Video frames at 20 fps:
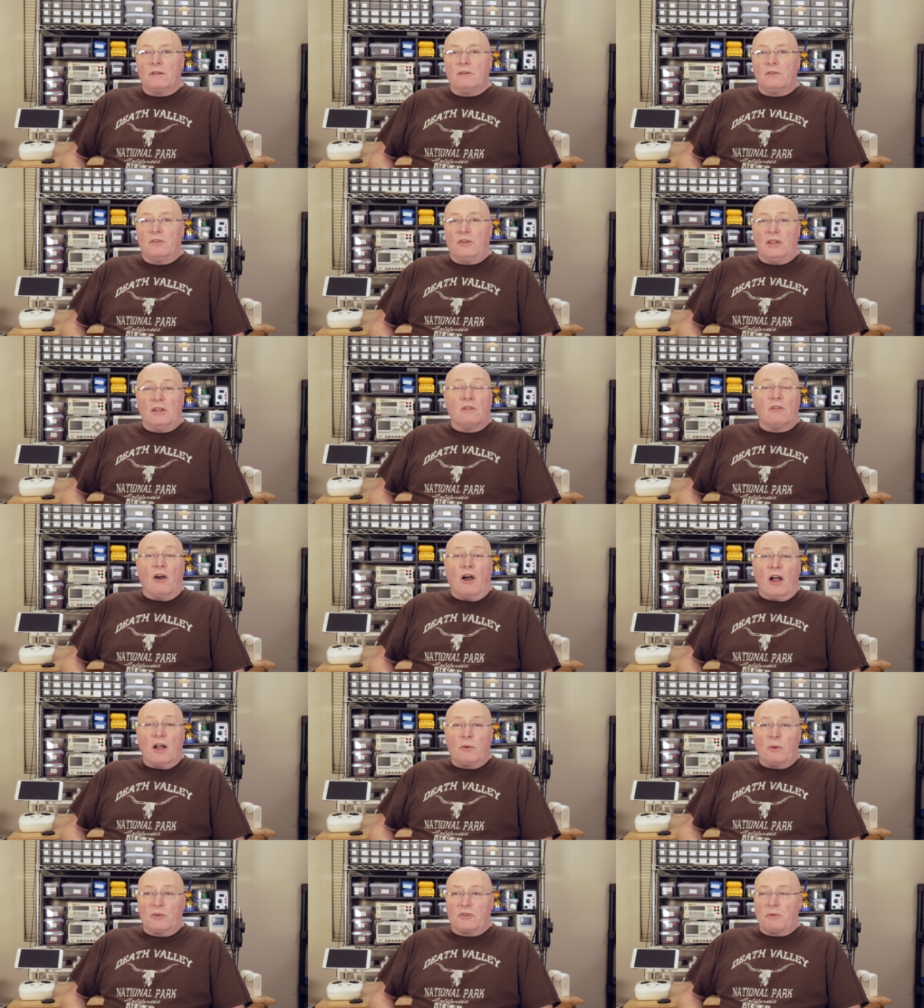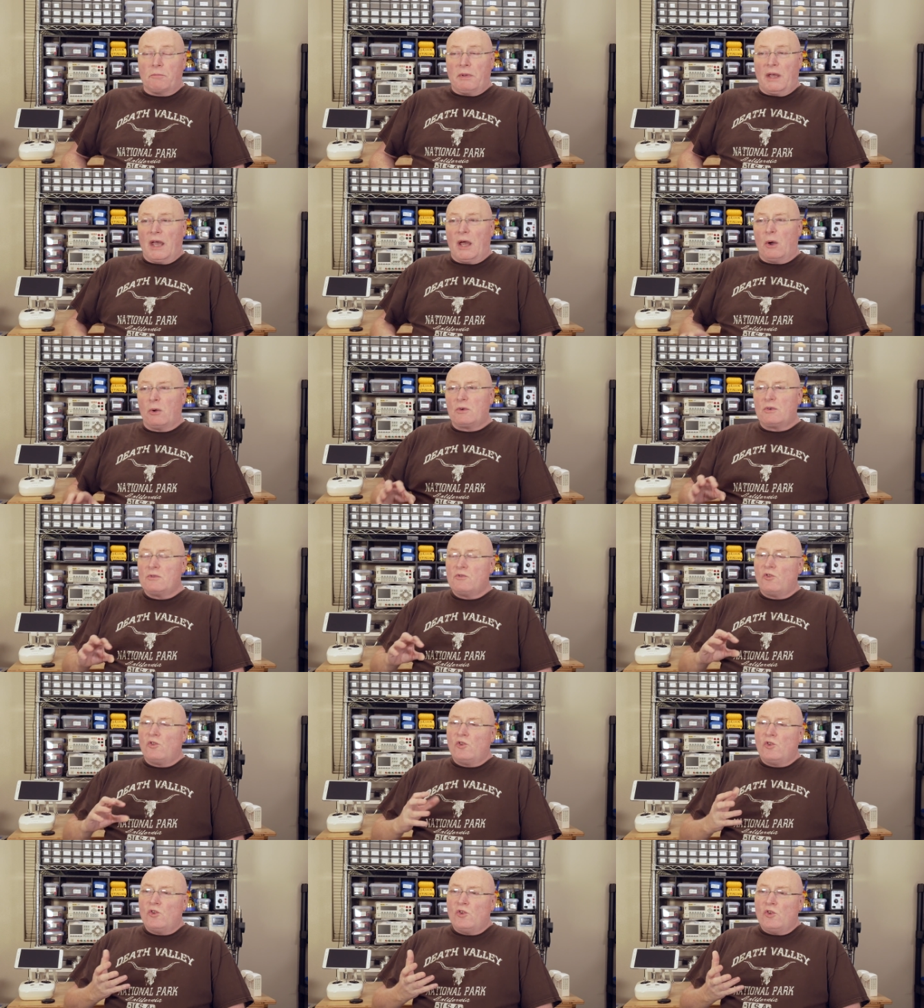D-Log was about
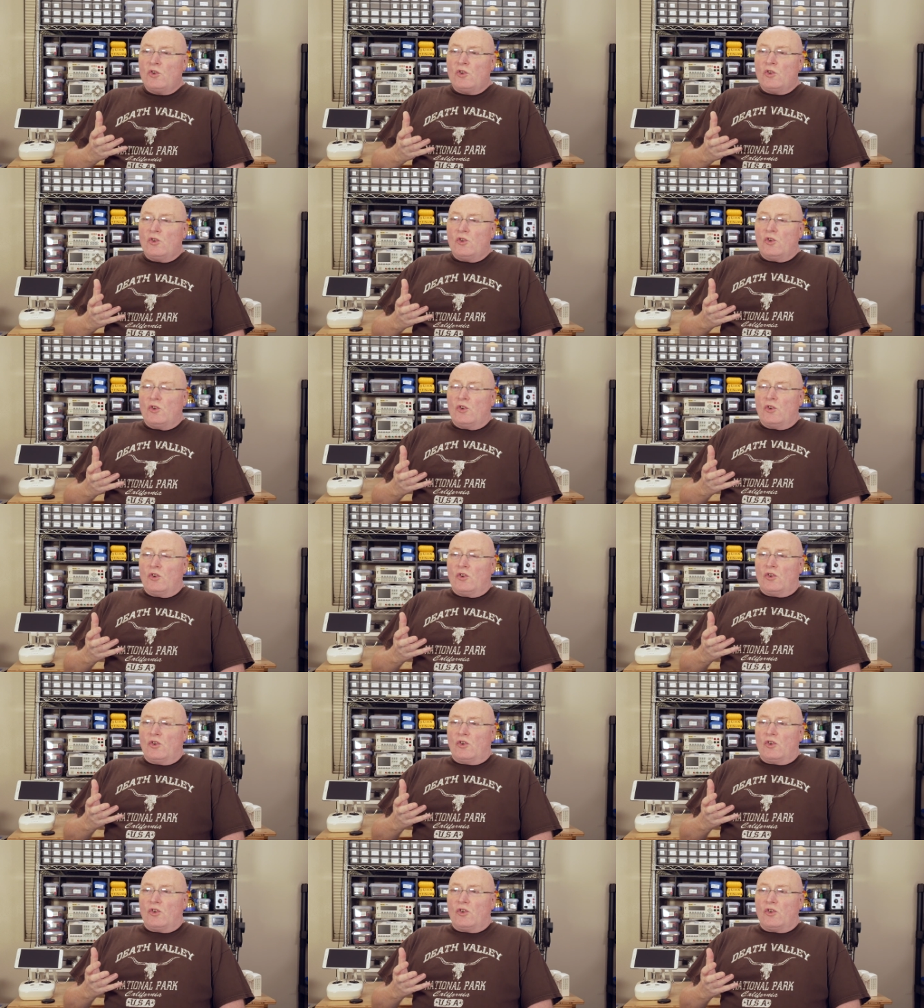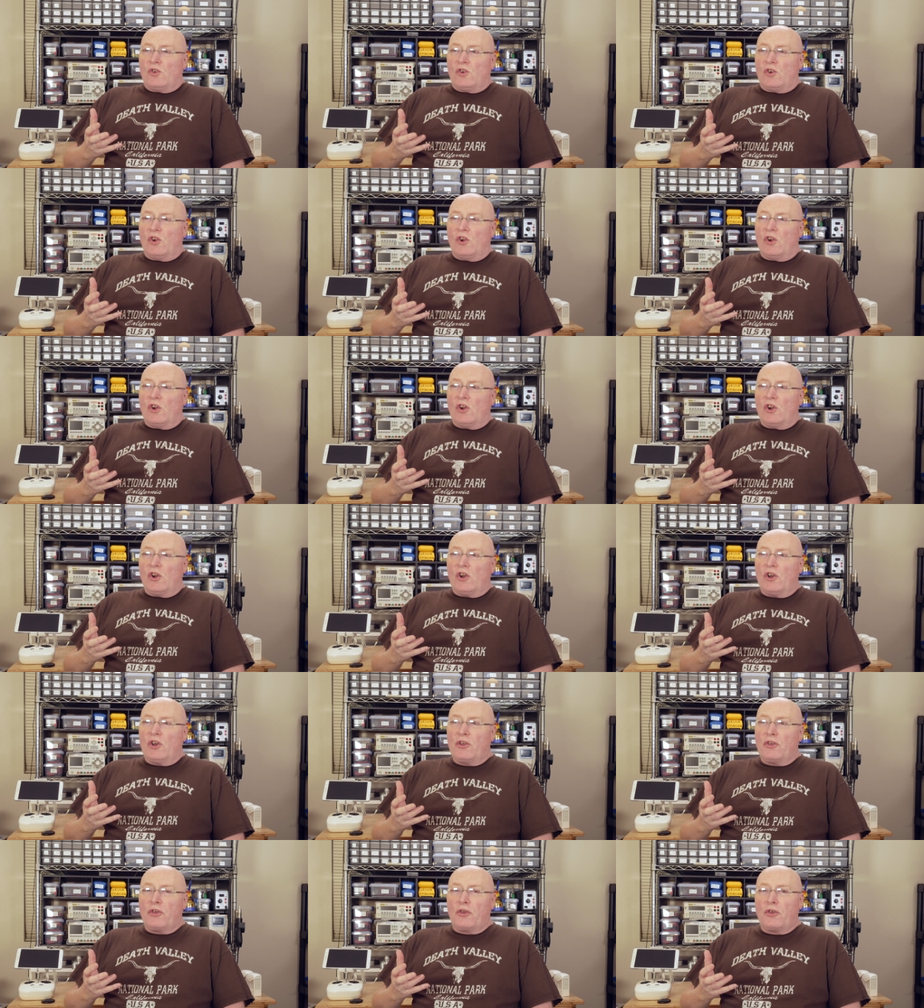
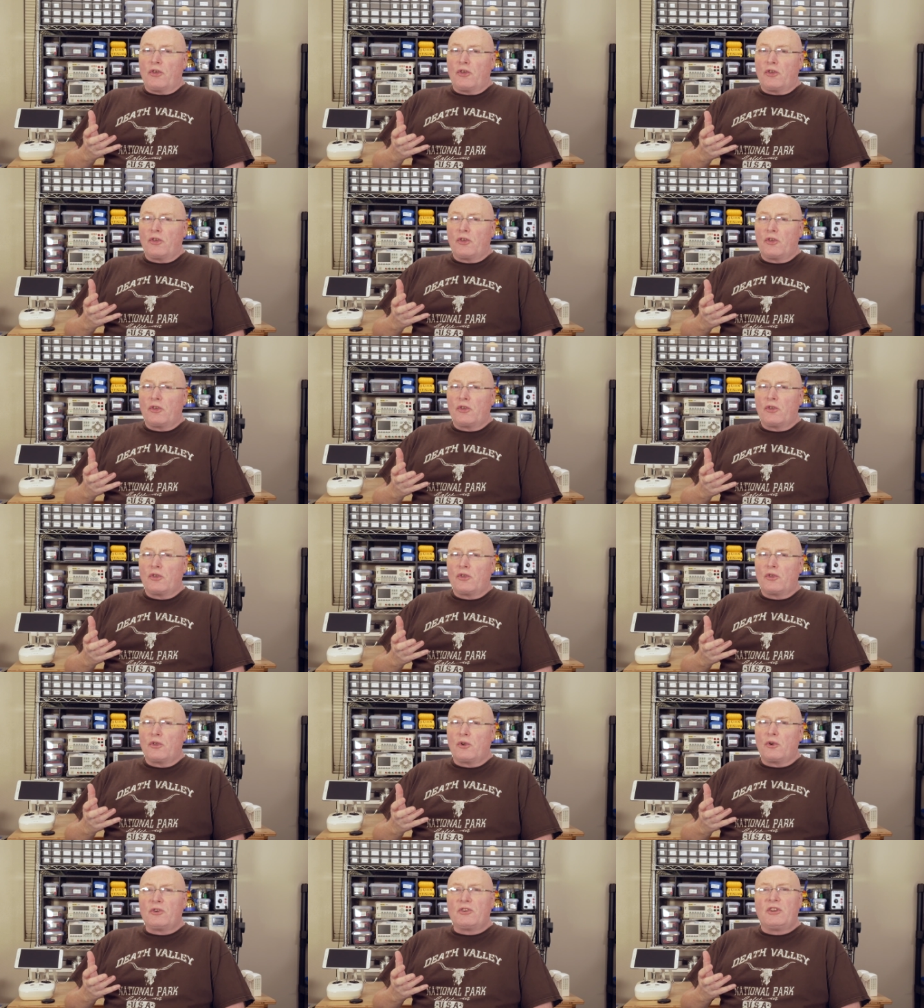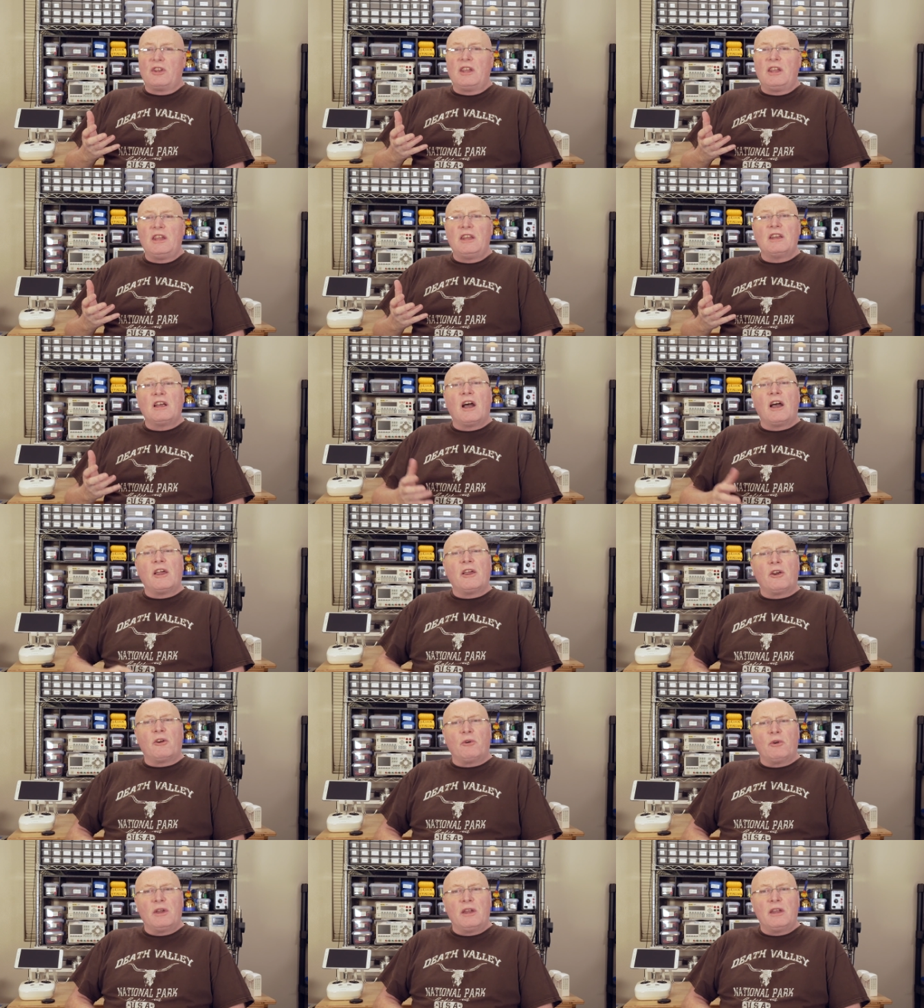13
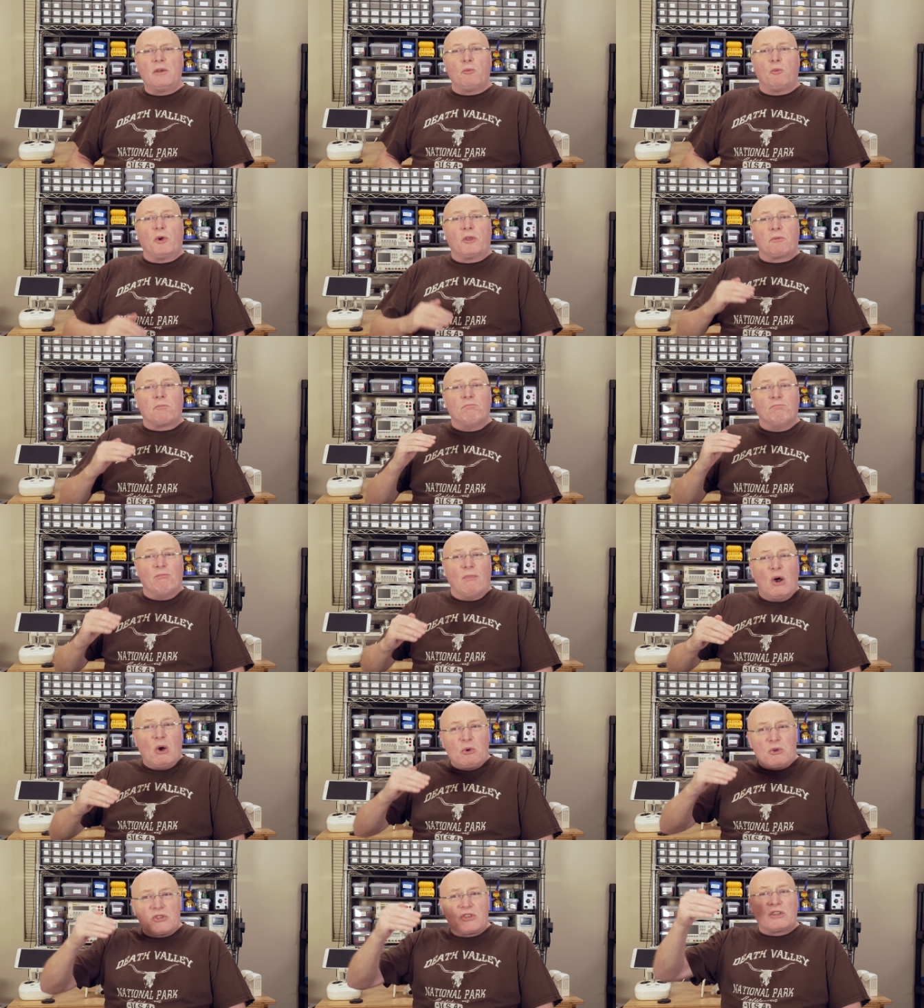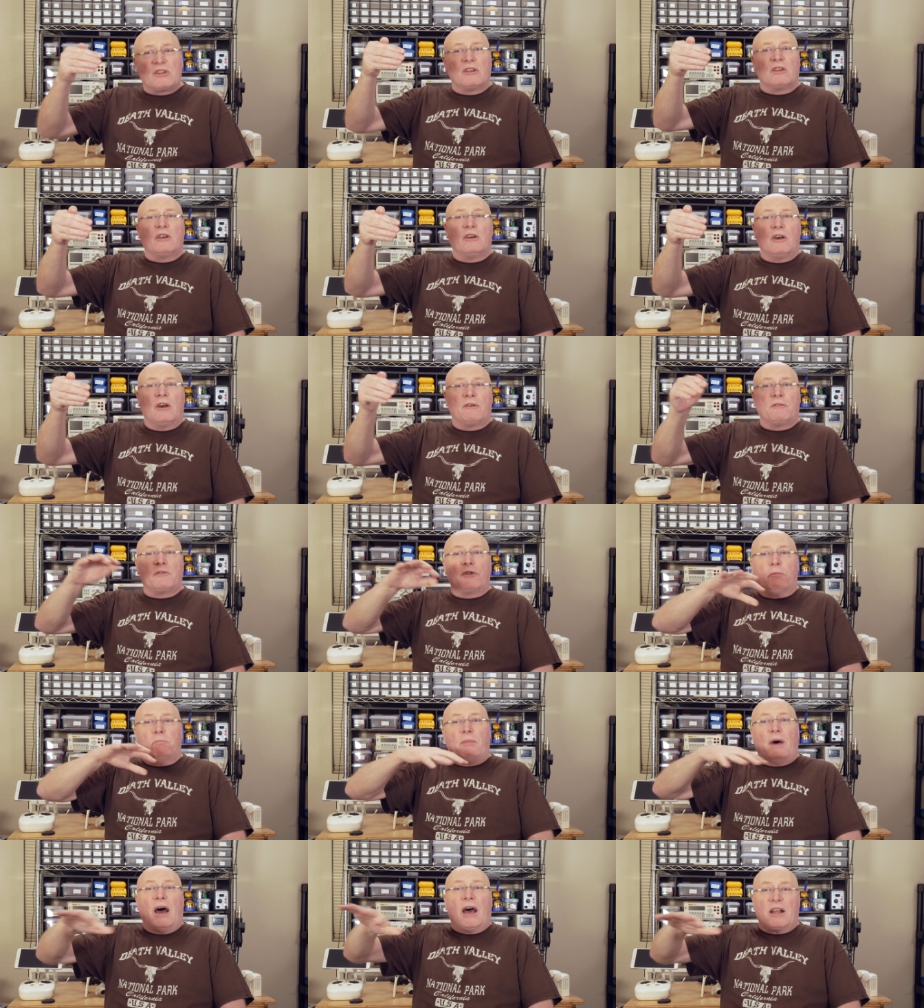IRE, with most of
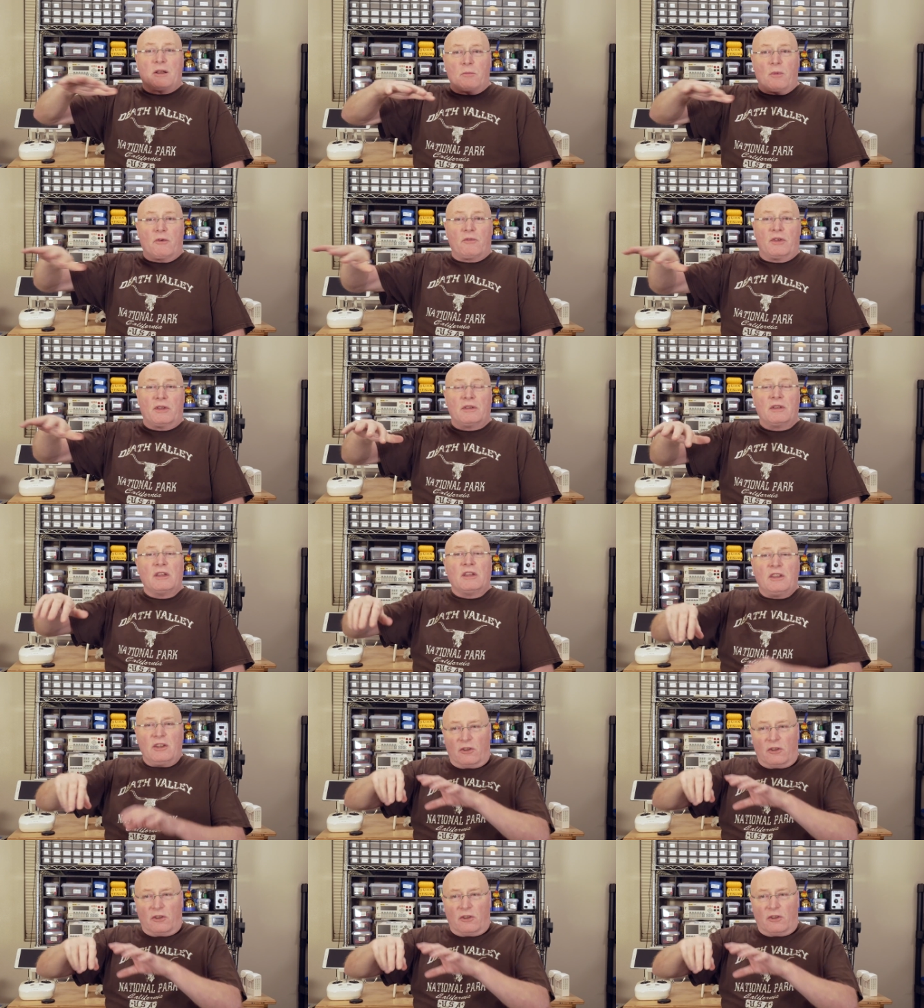the bottom of it,